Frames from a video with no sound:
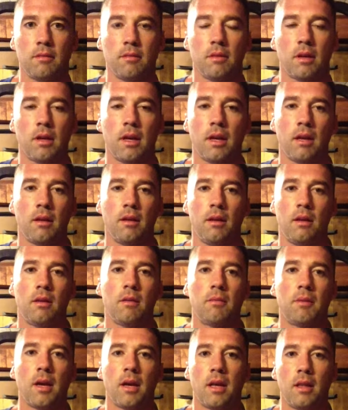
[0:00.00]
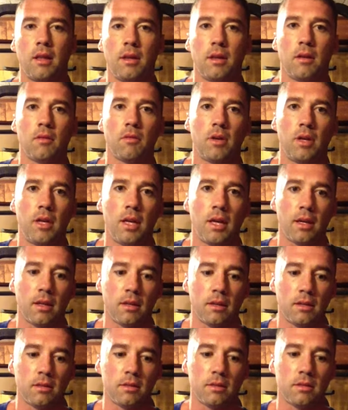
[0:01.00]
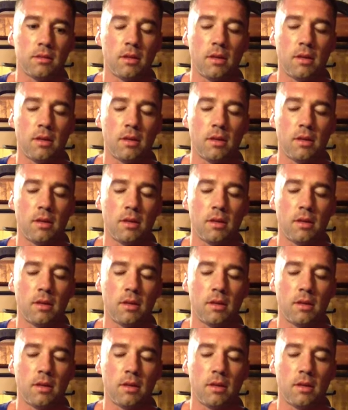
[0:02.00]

I'm kind of looking ridiculous.